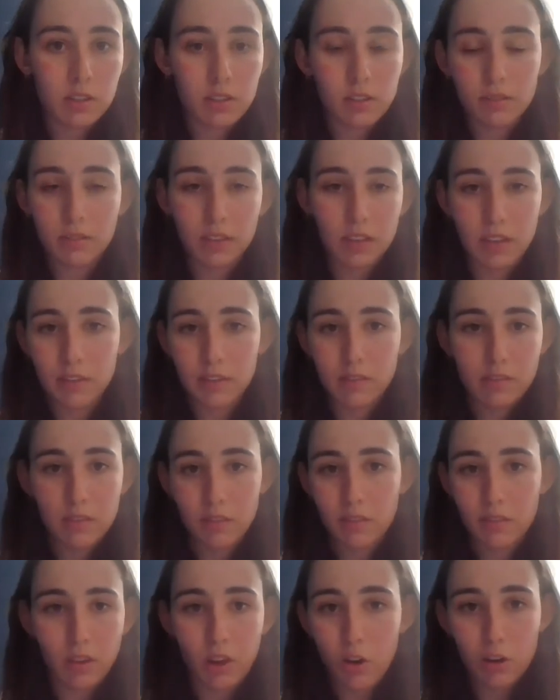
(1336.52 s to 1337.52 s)
like the
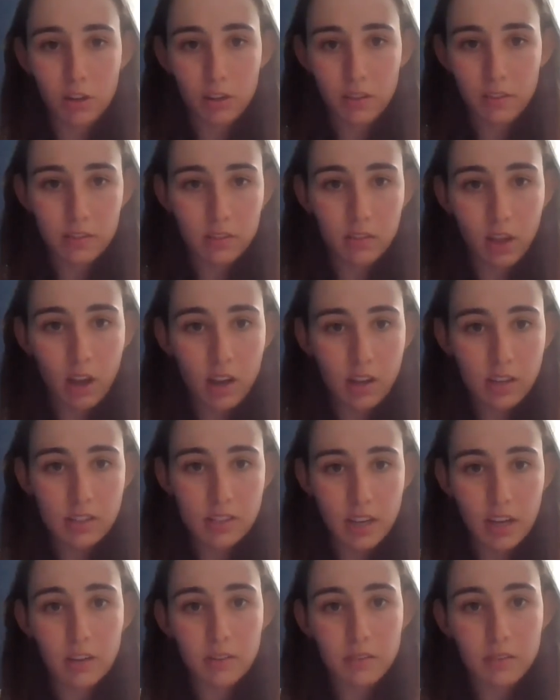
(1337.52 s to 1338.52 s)
heart of the
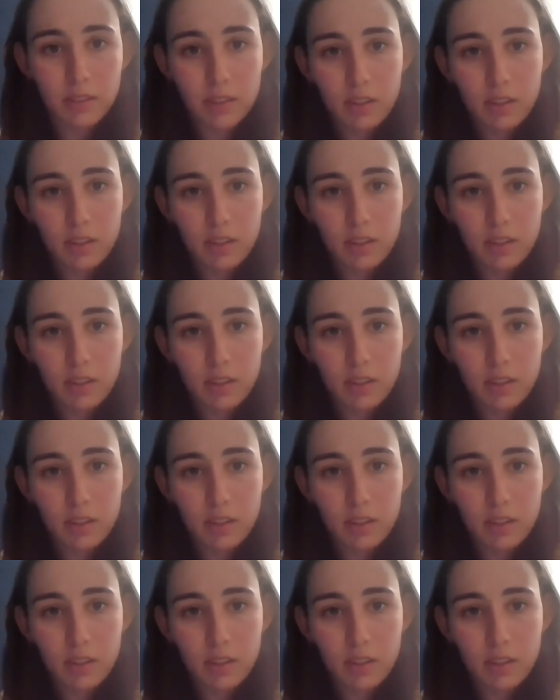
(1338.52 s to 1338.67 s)
lockdown.